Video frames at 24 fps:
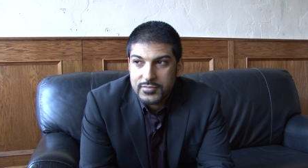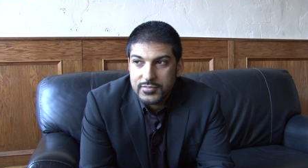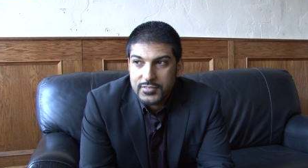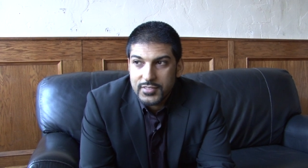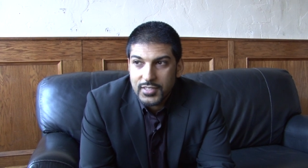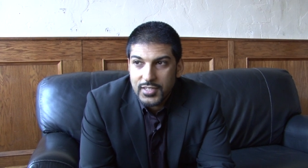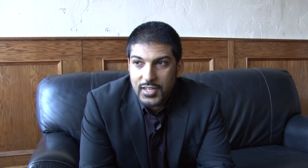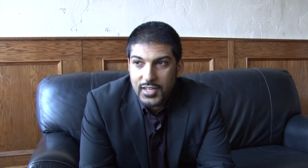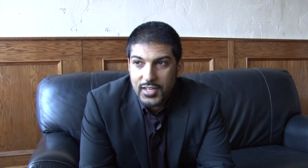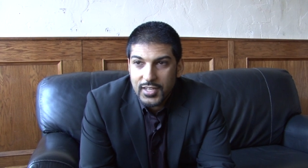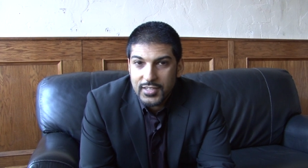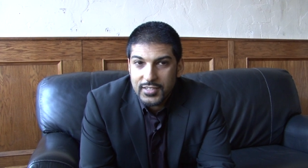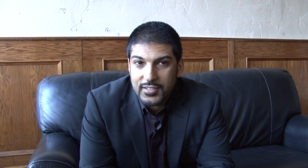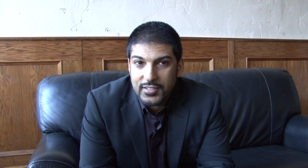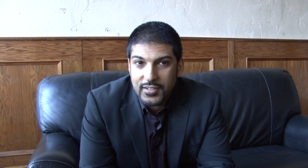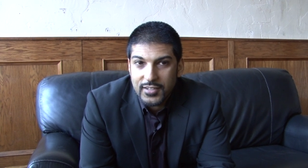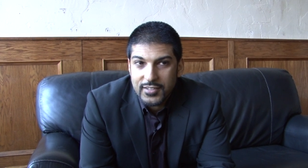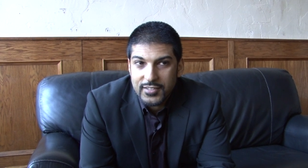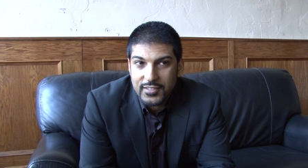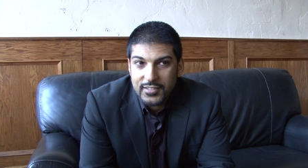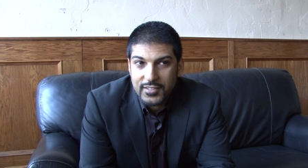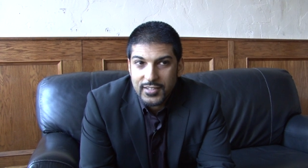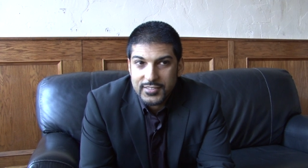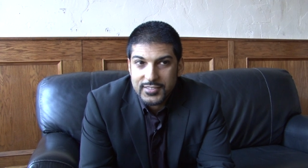And I
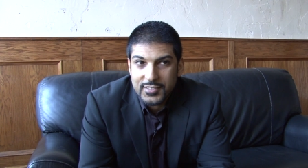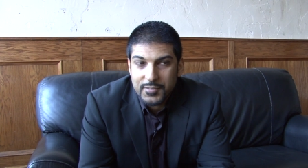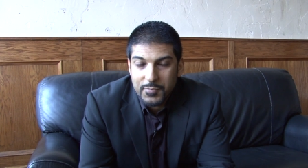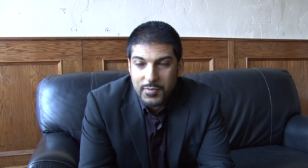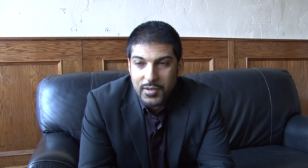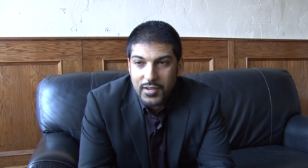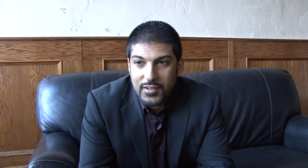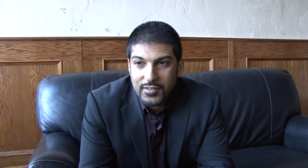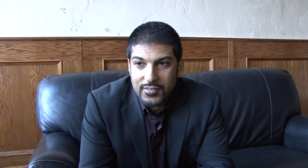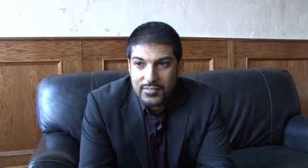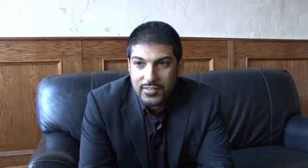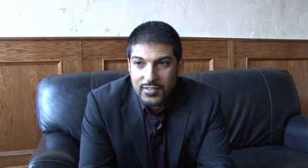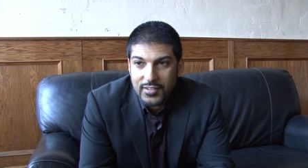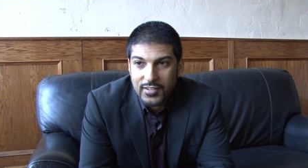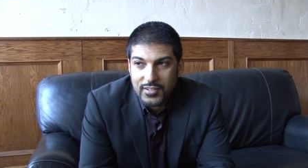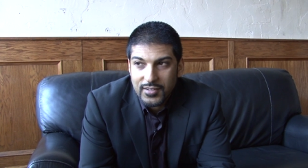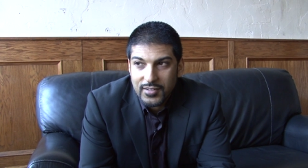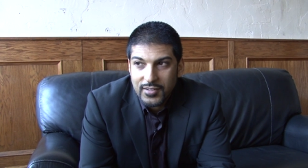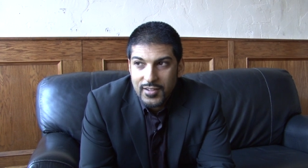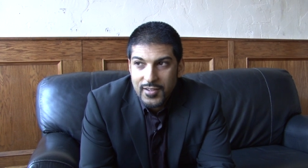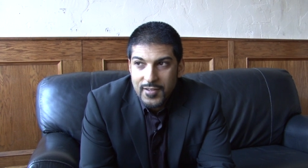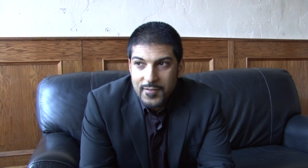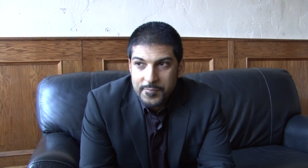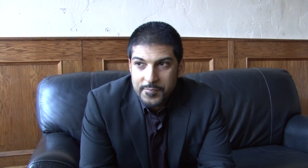think that's
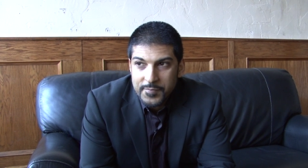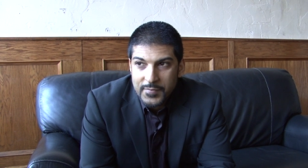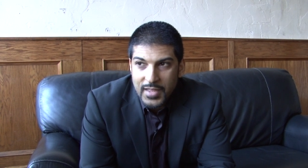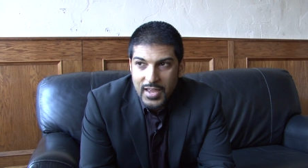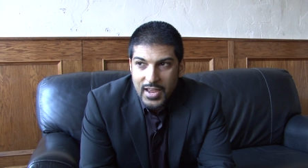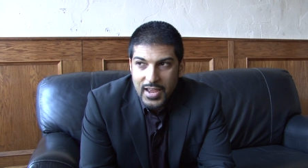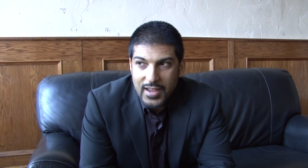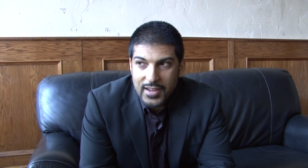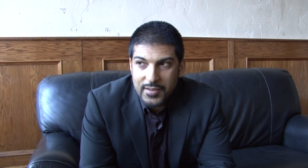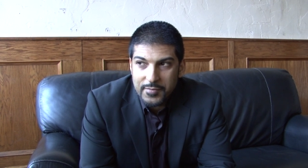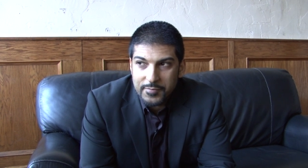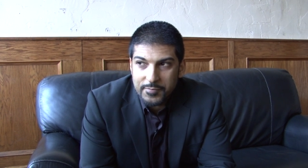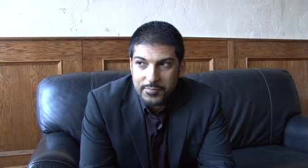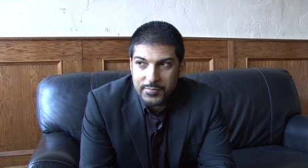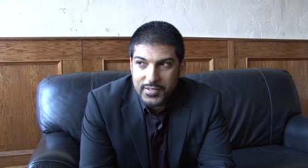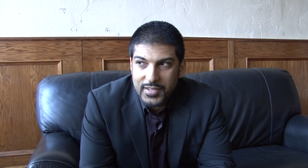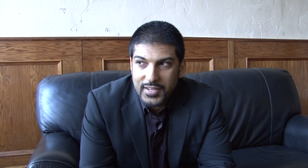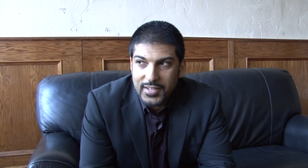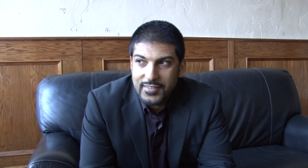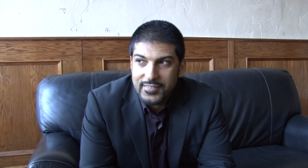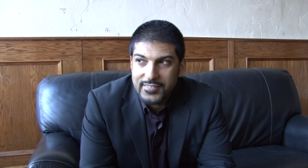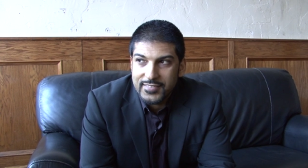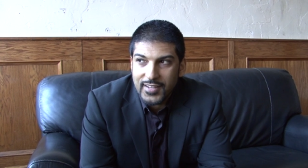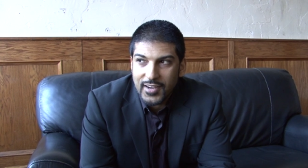amazing. And
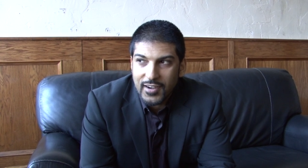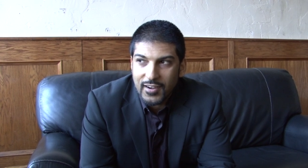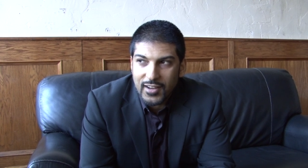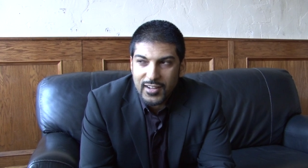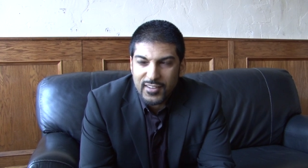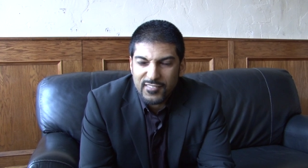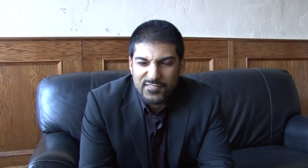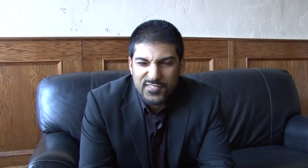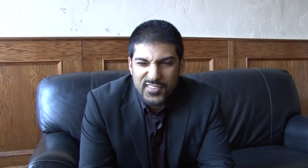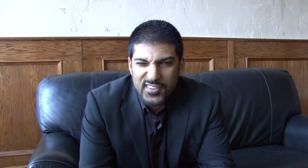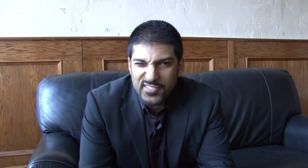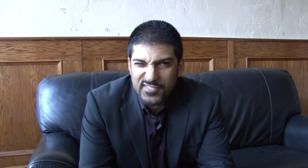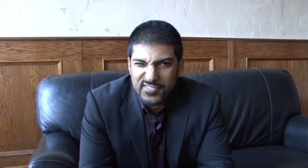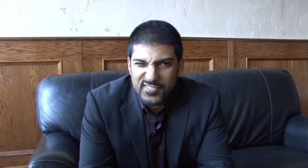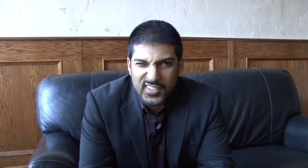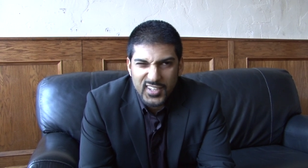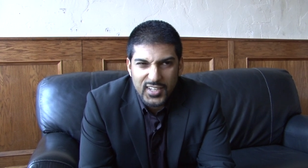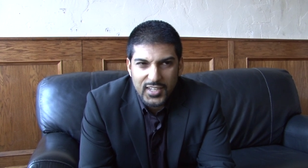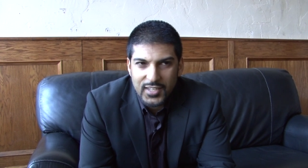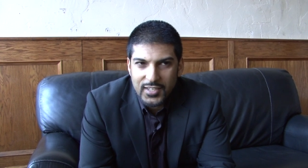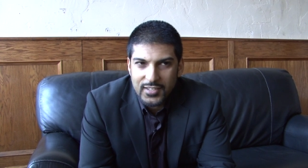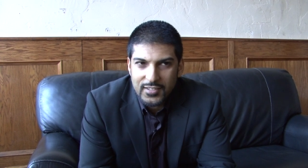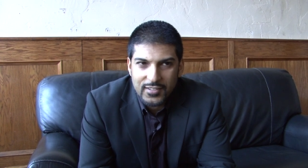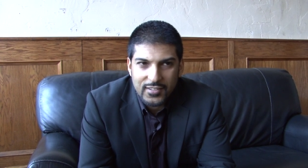kids that are like
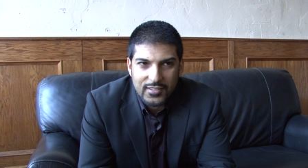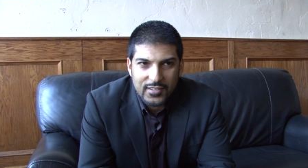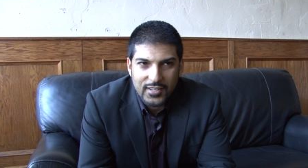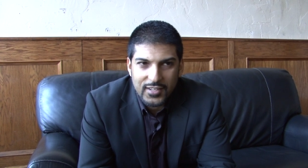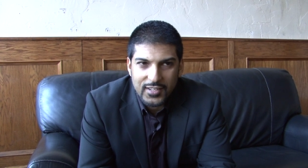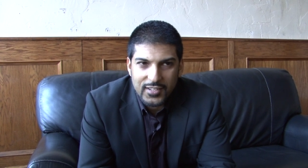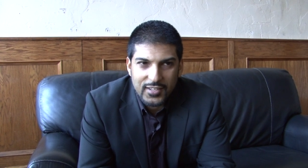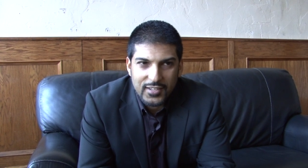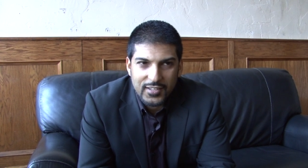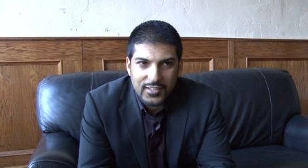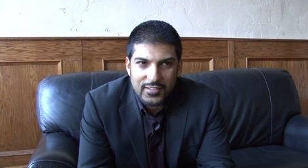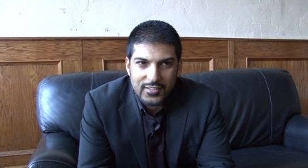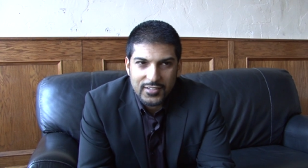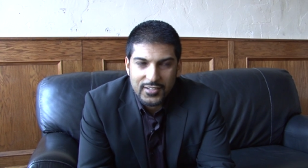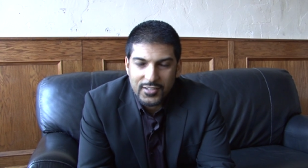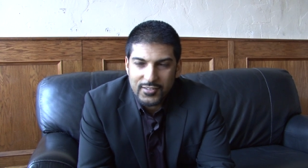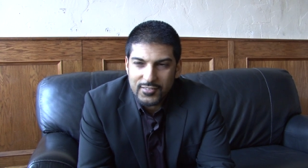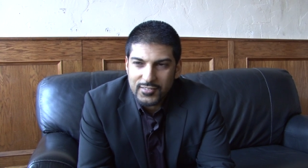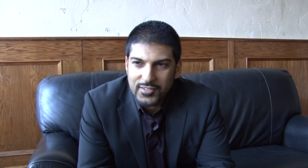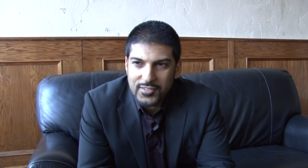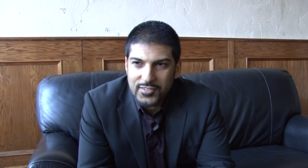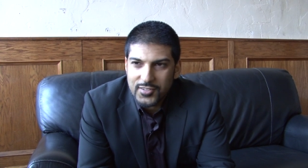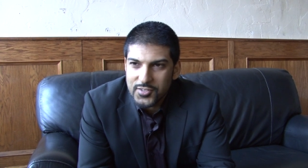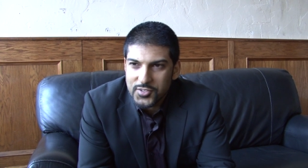15 to like, you know,
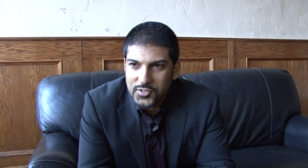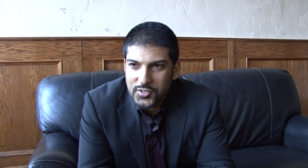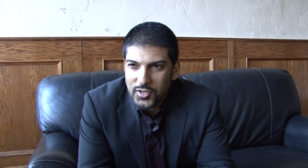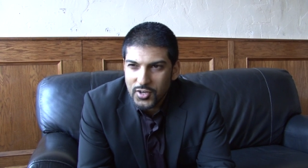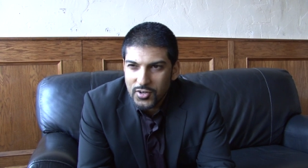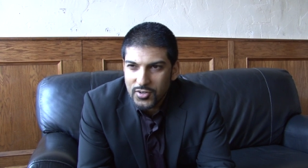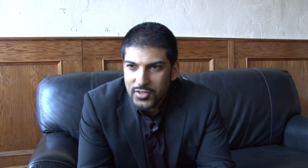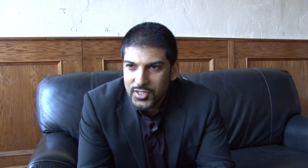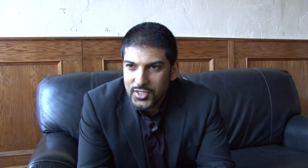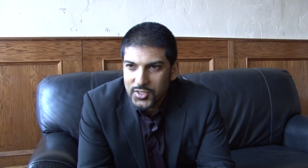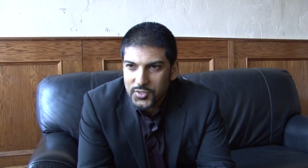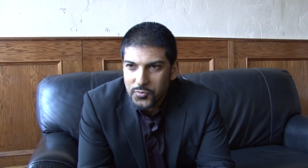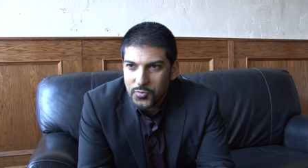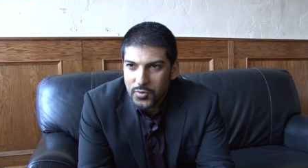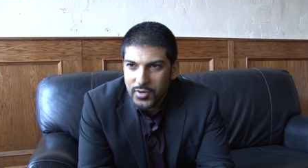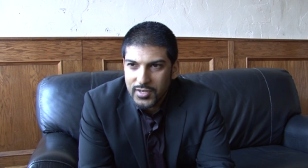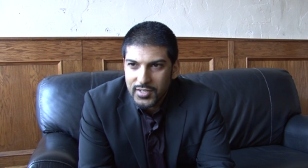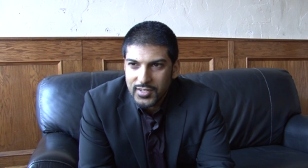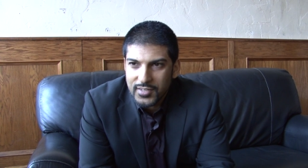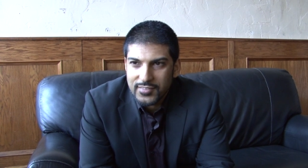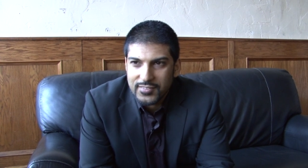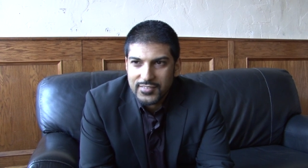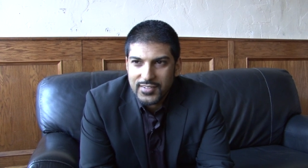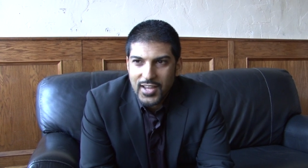in their early
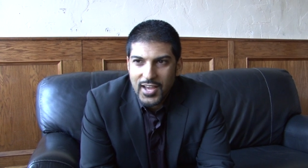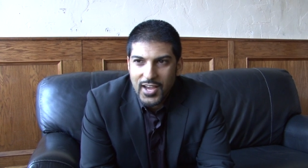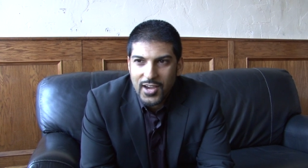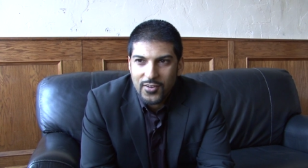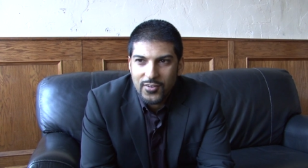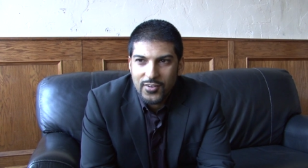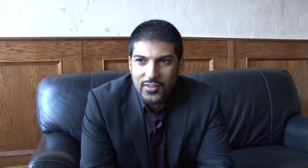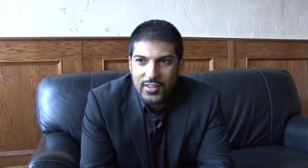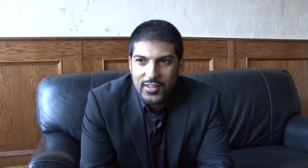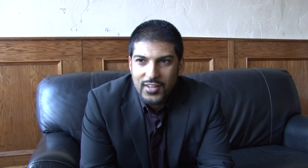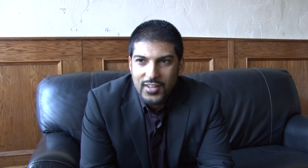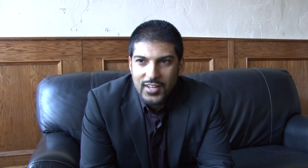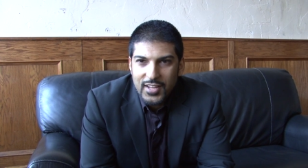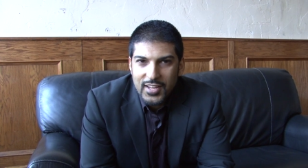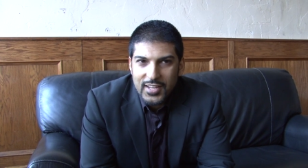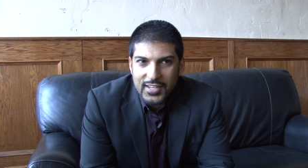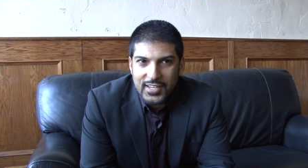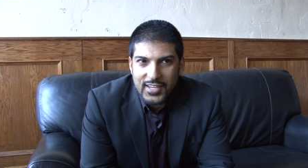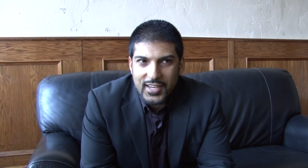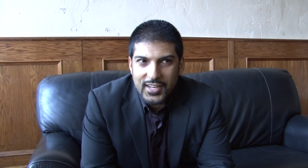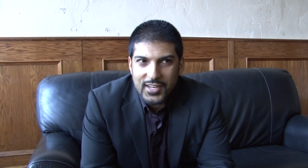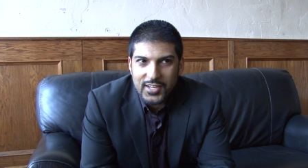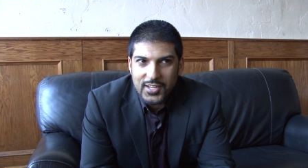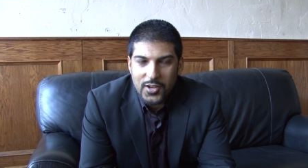20s now
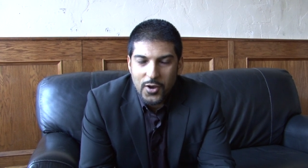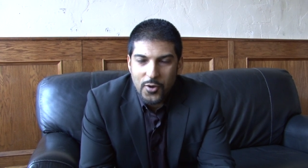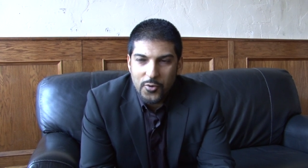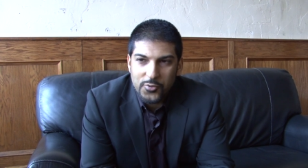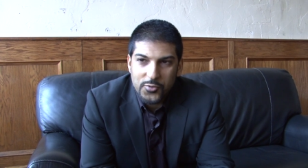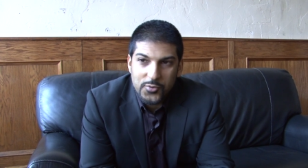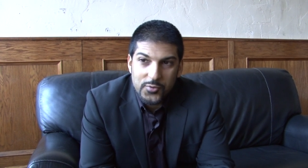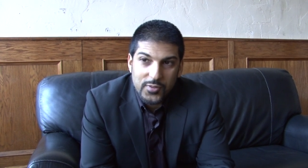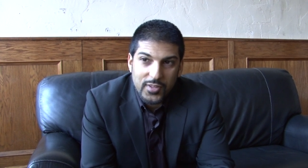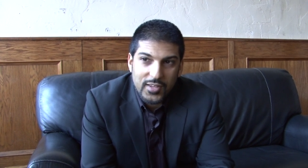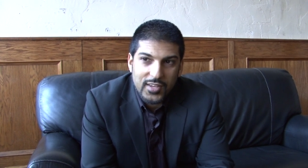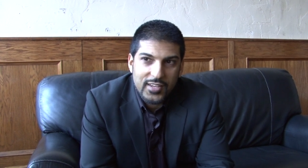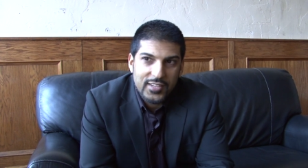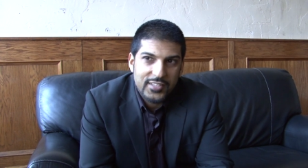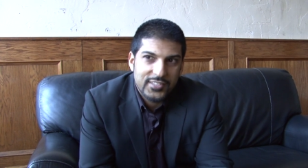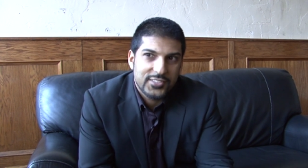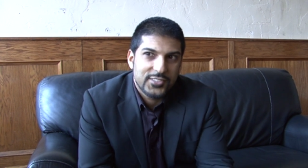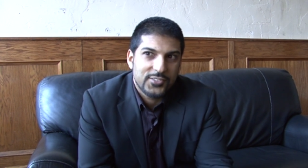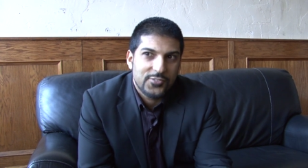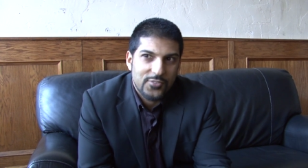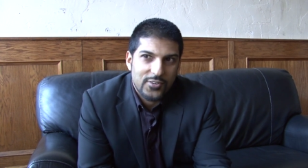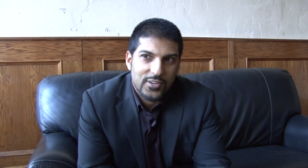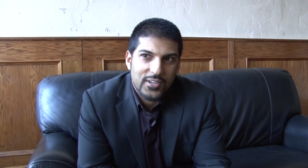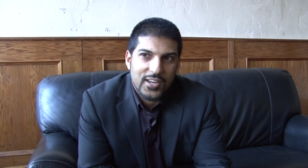can go through the
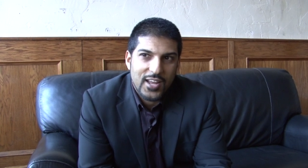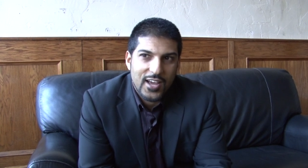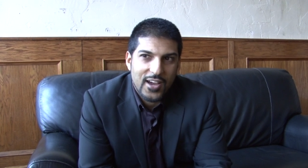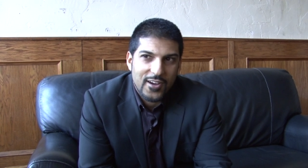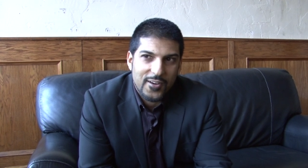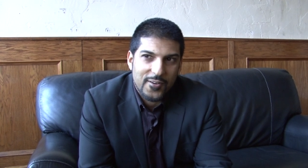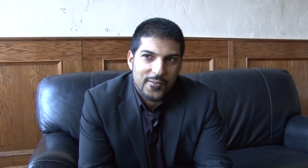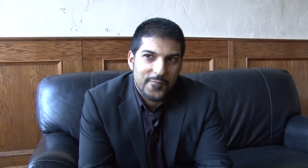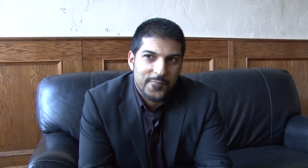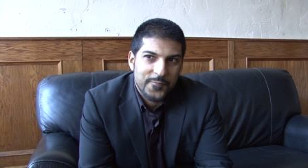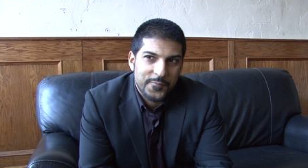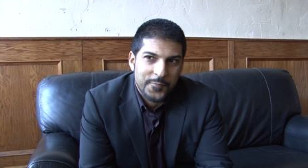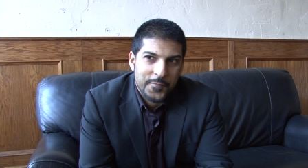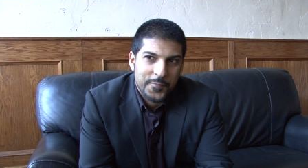history now